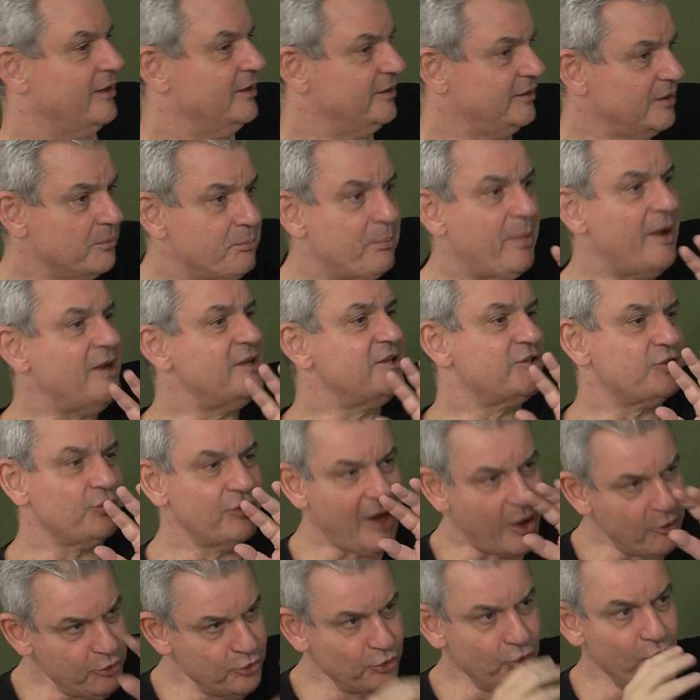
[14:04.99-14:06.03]
Depends on
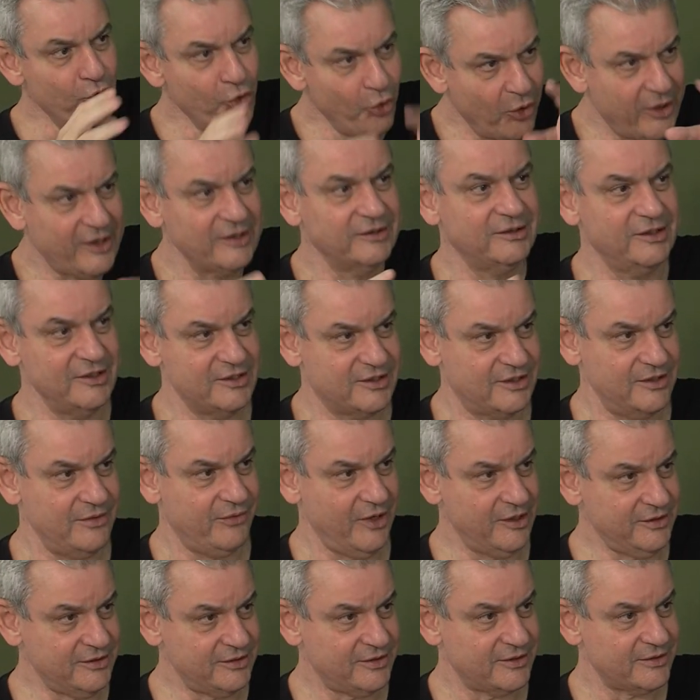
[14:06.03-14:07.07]
how you look at these
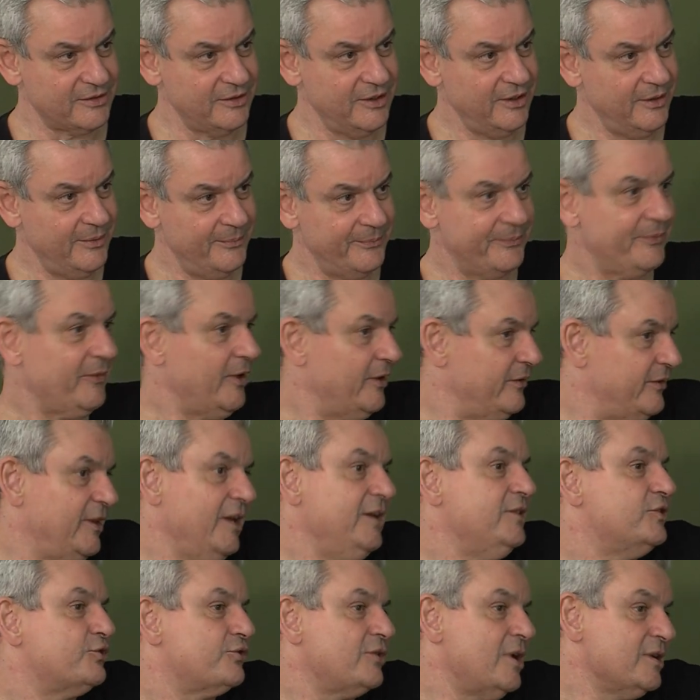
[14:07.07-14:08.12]
events,
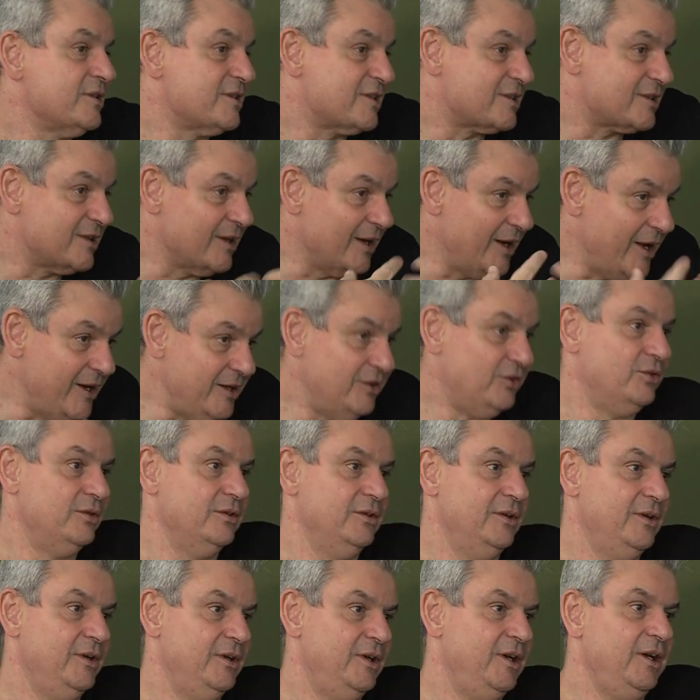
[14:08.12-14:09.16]
they translate
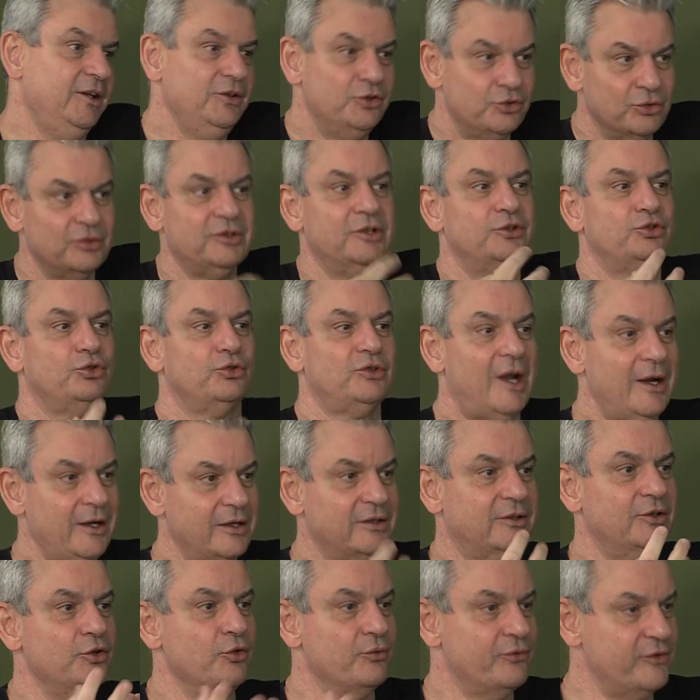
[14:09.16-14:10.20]
into the
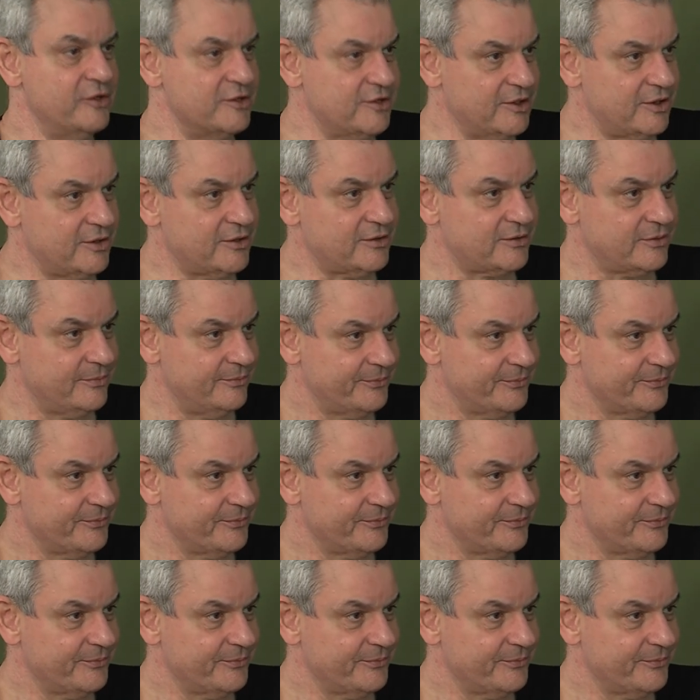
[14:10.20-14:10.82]
totality of physics.